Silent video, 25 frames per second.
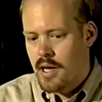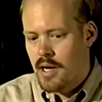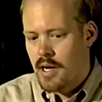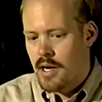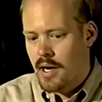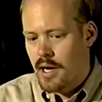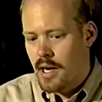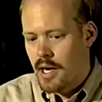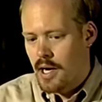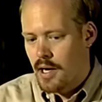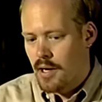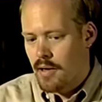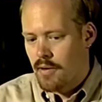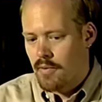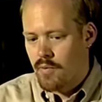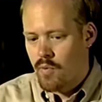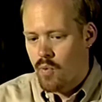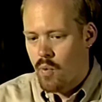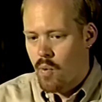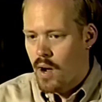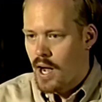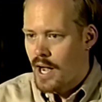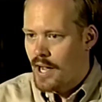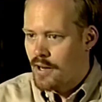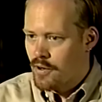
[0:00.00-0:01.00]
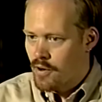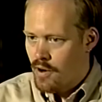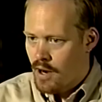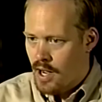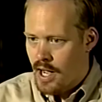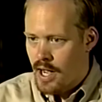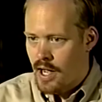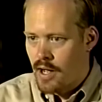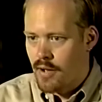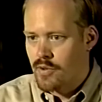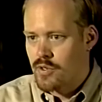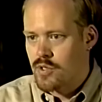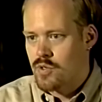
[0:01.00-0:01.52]
wider
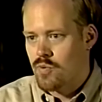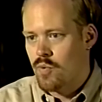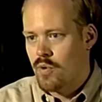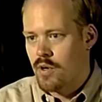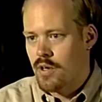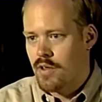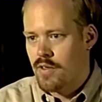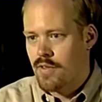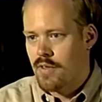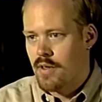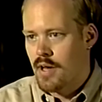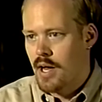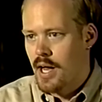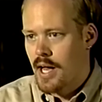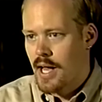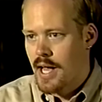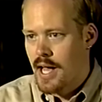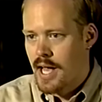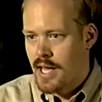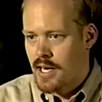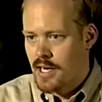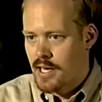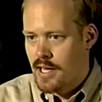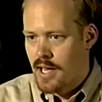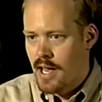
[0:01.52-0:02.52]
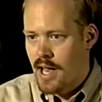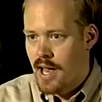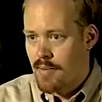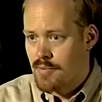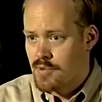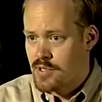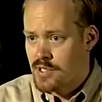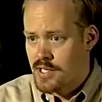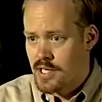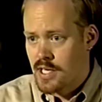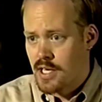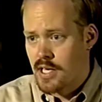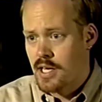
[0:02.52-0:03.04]
aisles with handicap
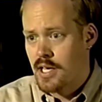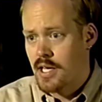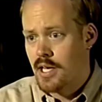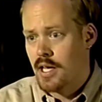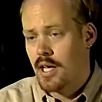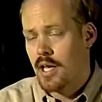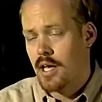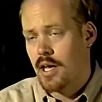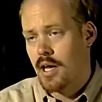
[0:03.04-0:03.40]
seating,